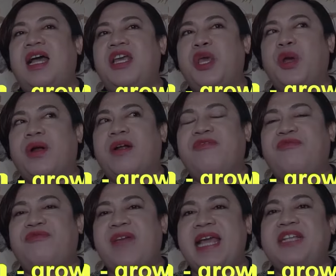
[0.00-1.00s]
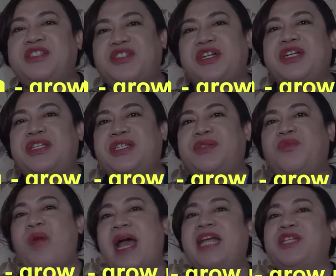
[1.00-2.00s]
your face turns
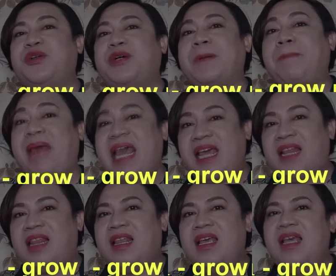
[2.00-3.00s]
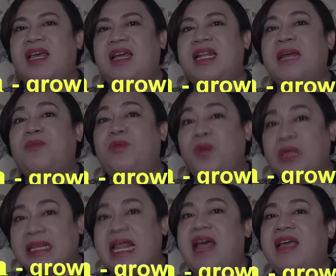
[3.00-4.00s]
white or pale,
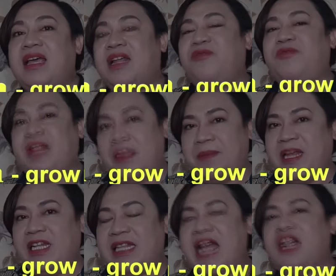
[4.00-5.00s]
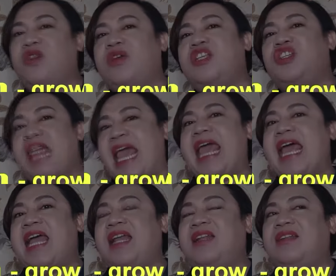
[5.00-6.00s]
namumutla in Filipino language,
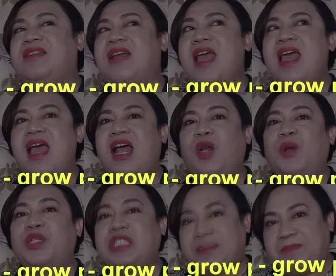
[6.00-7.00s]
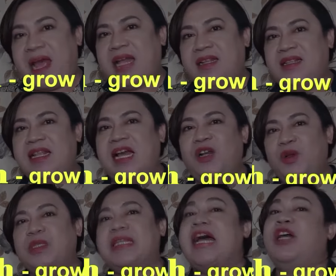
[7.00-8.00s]
and luspad, ng
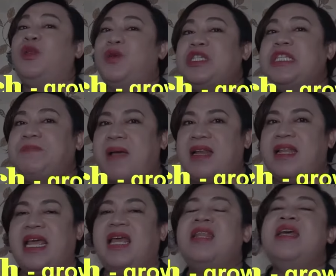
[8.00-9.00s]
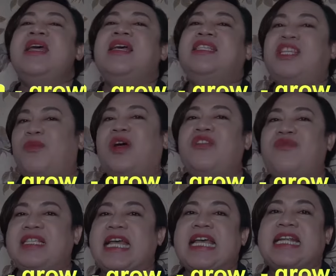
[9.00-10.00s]
luspad in Cebuano
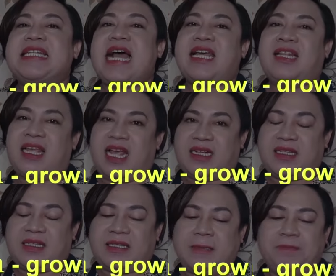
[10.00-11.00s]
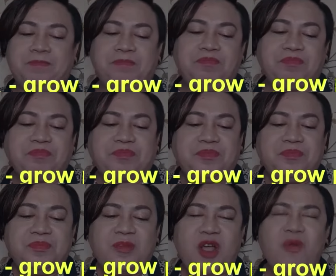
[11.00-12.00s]
Visayan dialect.
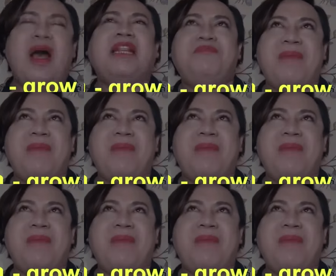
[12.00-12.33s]
What